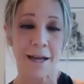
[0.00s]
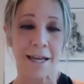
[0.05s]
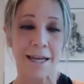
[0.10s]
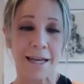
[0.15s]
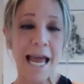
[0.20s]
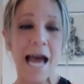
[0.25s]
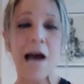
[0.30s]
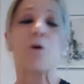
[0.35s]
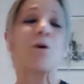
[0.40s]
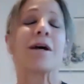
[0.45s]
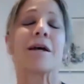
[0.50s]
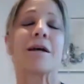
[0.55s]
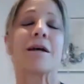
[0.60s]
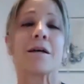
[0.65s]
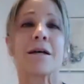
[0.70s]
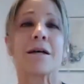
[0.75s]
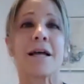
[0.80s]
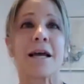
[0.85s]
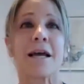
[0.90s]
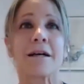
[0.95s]
Now,
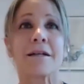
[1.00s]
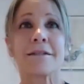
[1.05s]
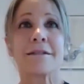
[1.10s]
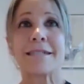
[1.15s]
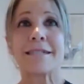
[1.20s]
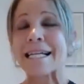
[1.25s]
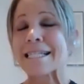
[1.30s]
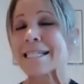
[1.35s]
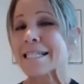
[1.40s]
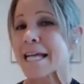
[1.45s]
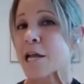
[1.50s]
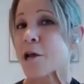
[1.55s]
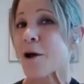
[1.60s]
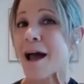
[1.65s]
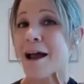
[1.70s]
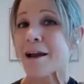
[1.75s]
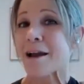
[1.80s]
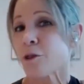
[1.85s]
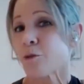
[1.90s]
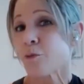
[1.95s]
let's say you
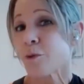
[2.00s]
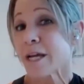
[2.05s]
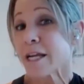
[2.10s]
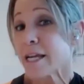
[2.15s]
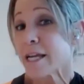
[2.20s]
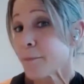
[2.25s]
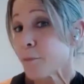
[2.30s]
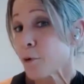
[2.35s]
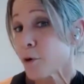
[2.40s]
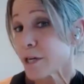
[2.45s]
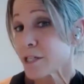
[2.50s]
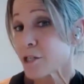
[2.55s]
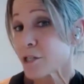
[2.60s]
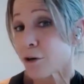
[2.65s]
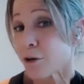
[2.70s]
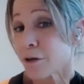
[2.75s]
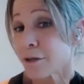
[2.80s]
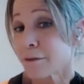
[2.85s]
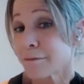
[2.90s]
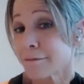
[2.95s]
had a 3D
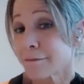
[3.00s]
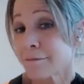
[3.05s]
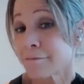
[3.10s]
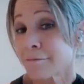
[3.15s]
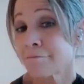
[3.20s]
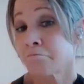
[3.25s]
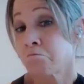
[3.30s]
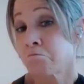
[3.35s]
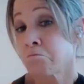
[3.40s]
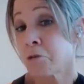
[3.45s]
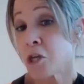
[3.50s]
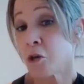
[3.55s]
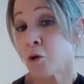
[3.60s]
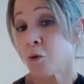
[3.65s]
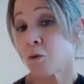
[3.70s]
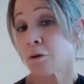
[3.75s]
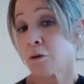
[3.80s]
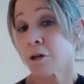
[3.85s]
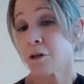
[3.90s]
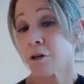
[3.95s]
printer.
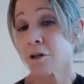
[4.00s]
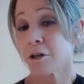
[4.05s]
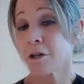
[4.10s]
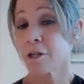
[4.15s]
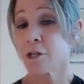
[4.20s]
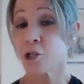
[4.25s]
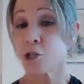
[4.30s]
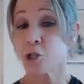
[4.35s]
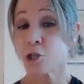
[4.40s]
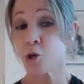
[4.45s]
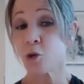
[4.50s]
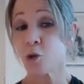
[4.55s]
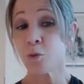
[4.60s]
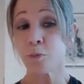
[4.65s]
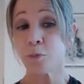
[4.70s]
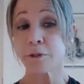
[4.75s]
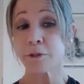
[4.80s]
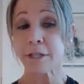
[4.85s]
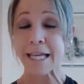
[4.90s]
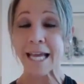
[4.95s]
You could
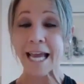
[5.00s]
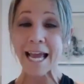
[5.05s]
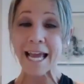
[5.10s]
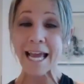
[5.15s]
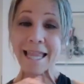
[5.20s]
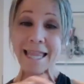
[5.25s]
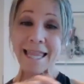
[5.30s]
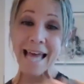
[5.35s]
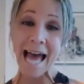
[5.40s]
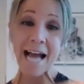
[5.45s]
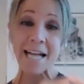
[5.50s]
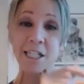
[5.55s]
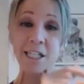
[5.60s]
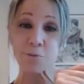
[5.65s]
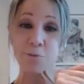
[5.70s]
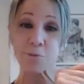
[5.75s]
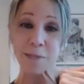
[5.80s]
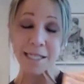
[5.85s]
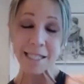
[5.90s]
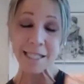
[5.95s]
duplicate that
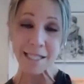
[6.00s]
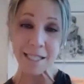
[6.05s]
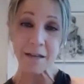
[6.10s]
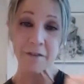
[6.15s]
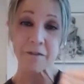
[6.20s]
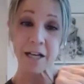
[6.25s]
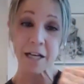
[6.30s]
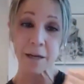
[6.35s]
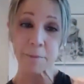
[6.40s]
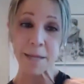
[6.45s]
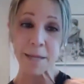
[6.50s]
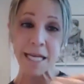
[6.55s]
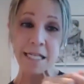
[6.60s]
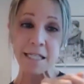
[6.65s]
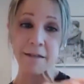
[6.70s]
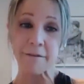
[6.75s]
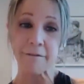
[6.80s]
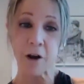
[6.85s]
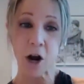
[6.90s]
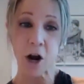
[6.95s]
specific
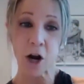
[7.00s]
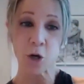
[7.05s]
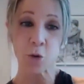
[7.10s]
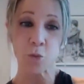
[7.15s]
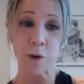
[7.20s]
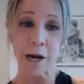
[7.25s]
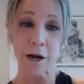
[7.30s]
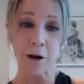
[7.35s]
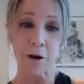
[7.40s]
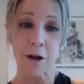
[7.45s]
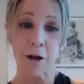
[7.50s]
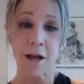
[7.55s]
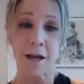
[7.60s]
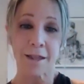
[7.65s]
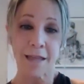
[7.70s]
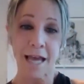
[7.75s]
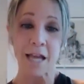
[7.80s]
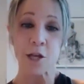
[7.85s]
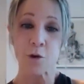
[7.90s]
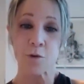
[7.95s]
piece of hardware
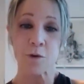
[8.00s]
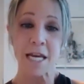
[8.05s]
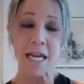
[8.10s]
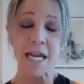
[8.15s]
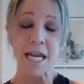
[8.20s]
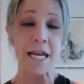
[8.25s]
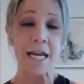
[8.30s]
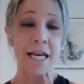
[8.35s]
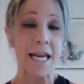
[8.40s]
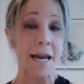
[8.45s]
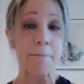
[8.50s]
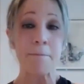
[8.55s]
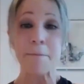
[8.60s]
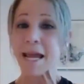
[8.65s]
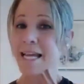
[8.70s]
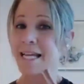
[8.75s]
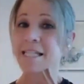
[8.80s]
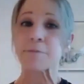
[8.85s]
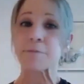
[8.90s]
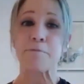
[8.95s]
that you need and
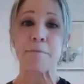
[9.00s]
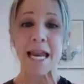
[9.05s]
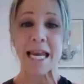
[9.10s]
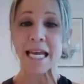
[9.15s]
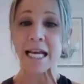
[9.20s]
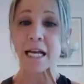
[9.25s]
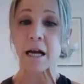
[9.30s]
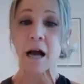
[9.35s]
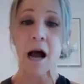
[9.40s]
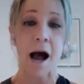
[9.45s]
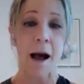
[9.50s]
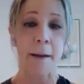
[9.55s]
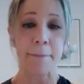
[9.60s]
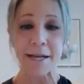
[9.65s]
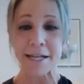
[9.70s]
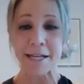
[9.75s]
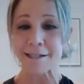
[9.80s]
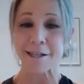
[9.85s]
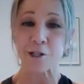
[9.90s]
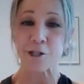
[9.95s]
make as many
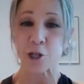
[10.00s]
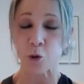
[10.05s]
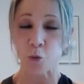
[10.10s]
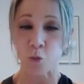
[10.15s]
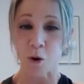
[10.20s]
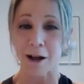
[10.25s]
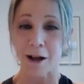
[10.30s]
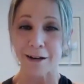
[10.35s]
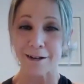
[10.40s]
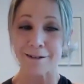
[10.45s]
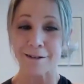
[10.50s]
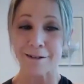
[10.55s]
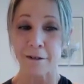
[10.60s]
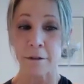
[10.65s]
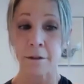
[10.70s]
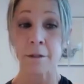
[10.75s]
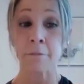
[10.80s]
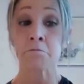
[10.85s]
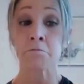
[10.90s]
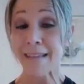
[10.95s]
copies as you want.
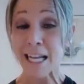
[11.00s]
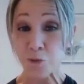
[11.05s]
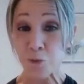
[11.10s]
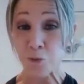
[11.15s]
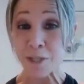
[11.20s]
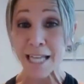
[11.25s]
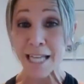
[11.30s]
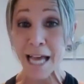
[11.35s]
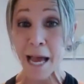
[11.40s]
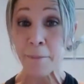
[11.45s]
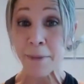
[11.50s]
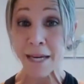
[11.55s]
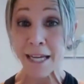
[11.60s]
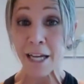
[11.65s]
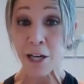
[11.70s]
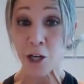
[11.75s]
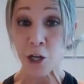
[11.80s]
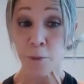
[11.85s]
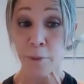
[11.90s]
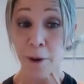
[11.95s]
That's what's happening
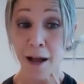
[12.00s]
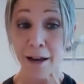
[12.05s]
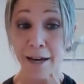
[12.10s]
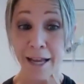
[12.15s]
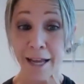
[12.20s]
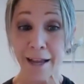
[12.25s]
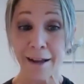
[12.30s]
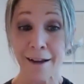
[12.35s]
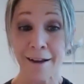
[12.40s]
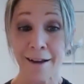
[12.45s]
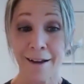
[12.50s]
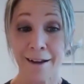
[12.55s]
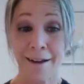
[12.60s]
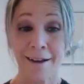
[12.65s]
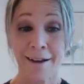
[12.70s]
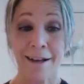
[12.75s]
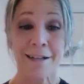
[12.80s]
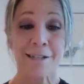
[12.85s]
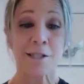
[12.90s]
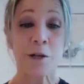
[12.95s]
in your body.
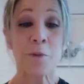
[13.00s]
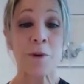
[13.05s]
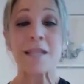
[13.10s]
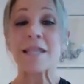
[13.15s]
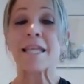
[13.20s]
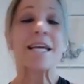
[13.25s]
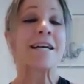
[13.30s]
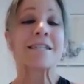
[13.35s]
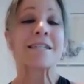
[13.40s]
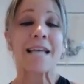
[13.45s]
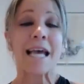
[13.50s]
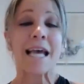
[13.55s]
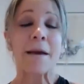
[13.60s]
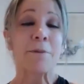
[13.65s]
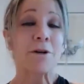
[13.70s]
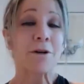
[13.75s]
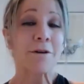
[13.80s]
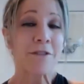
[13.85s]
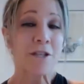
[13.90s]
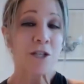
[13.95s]
So, in the
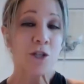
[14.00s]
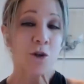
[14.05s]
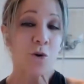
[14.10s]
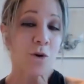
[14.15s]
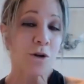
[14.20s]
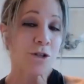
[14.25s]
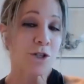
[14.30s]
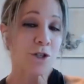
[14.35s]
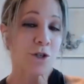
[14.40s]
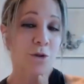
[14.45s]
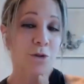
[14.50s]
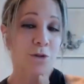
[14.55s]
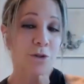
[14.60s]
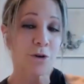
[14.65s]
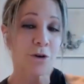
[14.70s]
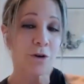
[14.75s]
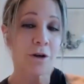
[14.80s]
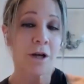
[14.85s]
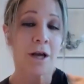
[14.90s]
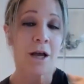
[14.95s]
example of the torn
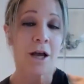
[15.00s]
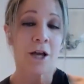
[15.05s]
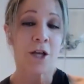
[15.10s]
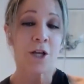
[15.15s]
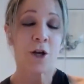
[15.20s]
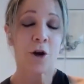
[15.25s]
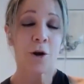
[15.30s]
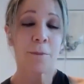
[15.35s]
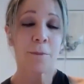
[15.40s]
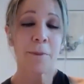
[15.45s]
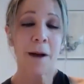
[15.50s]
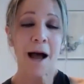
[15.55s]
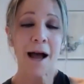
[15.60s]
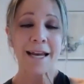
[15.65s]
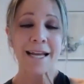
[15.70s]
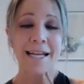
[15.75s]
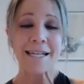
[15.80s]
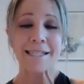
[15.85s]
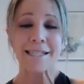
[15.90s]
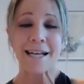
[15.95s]
shoulder, your
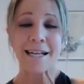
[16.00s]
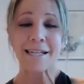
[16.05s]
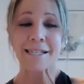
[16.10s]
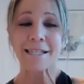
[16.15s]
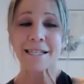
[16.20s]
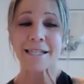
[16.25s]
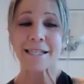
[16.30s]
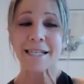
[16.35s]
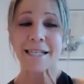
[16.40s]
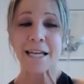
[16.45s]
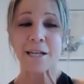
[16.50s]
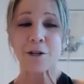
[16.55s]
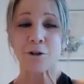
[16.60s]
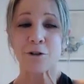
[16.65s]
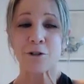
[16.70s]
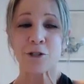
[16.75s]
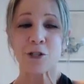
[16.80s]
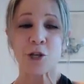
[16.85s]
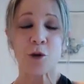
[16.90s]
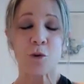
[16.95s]
body sends a
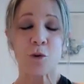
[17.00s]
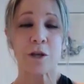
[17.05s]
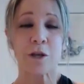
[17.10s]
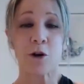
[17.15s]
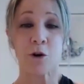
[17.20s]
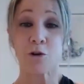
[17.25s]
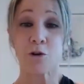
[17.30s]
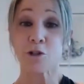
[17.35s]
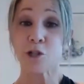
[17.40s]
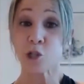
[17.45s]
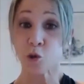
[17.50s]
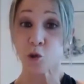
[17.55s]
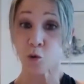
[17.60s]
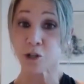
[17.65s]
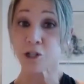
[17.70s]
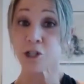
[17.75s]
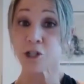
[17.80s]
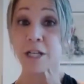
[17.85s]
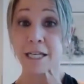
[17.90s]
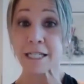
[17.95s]
signal to your
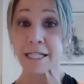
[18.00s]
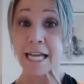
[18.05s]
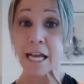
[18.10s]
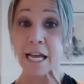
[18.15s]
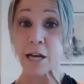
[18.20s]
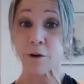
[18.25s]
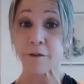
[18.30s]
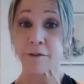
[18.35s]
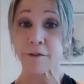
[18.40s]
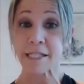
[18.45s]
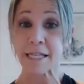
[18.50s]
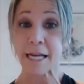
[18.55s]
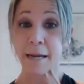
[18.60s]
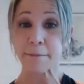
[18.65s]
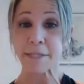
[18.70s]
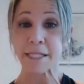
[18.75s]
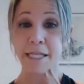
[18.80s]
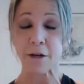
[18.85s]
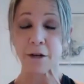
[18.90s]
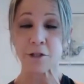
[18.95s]
storage container of
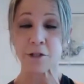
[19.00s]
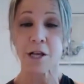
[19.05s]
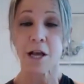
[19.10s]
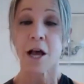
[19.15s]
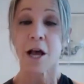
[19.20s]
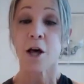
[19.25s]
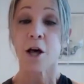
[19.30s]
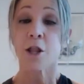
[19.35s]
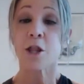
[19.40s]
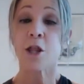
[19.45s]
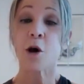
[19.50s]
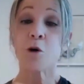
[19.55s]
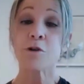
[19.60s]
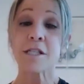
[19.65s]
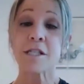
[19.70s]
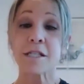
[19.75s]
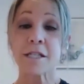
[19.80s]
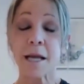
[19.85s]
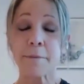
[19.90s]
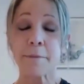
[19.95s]
stem cells.
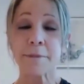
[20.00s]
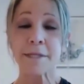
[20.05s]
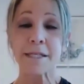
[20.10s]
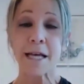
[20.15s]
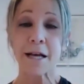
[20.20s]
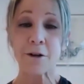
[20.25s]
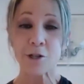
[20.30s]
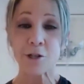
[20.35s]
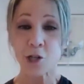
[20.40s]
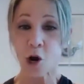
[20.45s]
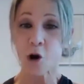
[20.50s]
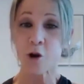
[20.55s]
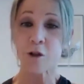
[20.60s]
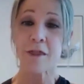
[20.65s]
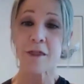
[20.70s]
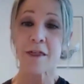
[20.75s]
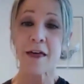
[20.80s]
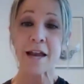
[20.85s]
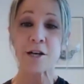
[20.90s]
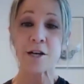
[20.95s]
Those stem cells are
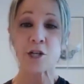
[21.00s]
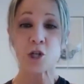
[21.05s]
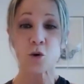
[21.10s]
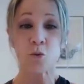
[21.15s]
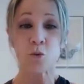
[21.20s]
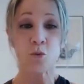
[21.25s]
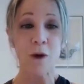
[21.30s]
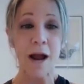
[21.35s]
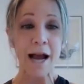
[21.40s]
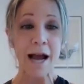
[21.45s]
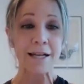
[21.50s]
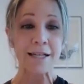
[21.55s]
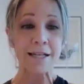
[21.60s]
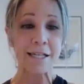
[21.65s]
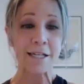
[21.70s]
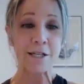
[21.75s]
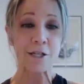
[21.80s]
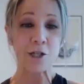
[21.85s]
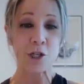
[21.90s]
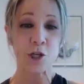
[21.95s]
then
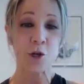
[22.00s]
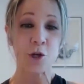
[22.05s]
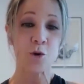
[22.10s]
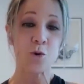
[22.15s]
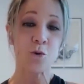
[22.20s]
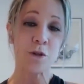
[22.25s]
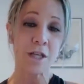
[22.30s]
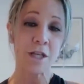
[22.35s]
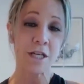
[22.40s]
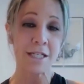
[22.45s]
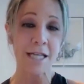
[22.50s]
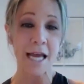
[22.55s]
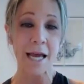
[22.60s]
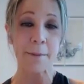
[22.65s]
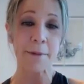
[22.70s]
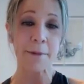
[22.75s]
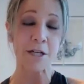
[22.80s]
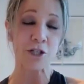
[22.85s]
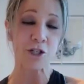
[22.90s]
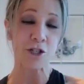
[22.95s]
directed to the
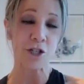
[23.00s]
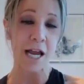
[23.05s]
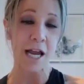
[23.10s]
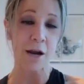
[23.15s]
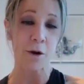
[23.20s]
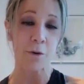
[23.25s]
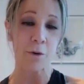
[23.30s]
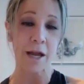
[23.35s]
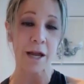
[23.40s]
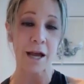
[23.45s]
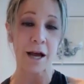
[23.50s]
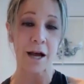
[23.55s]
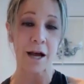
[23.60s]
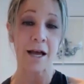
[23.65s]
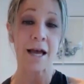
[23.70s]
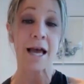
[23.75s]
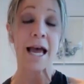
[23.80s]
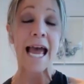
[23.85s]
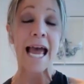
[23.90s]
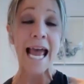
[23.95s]
damaged
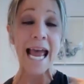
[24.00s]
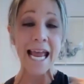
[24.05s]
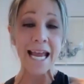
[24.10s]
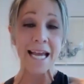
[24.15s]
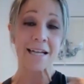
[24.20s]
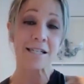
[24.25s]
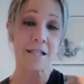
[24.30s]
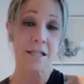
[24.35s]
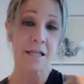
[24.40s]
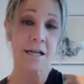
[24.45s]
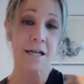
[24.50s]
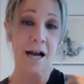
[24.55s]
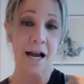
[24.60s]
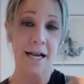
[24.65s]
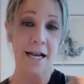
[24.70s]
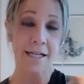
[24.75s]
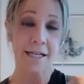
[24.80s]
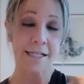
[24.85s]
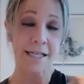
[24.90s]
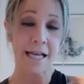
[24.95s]
area and the
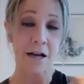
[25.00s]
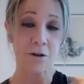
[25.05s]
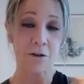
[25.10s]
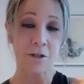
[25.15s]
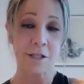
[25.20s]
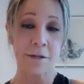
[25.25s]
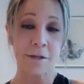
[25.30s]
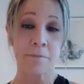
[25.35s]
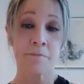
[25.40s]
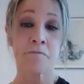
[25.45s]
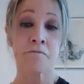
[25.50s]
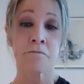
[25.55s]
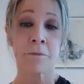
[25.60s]
dying cells.